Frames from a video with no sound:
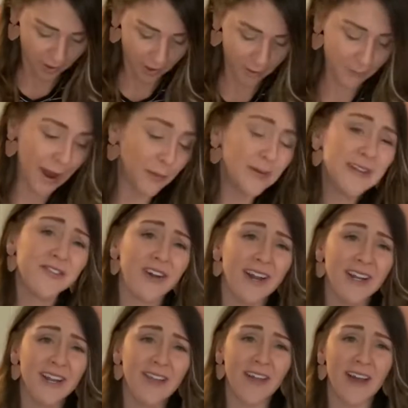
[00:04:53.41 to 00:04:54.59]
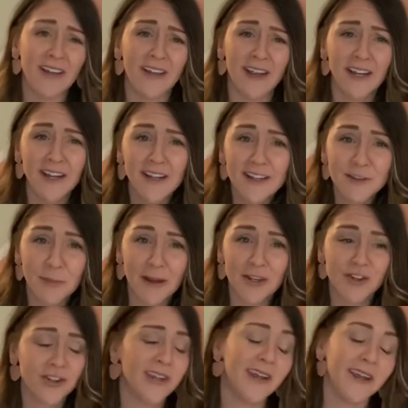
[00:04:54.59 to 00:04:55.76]
Um, I was finding that Landon
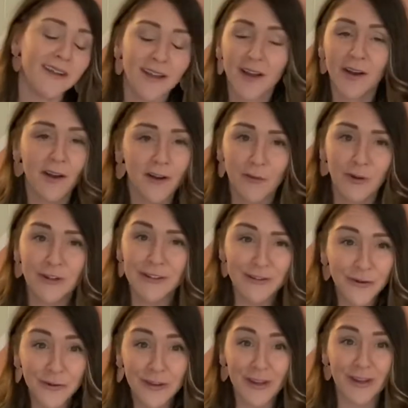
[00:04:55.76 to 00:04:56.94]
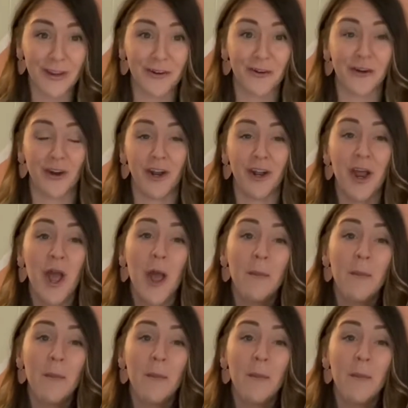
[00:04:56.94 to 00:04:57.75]
especially, and of course he's only in kindergarten,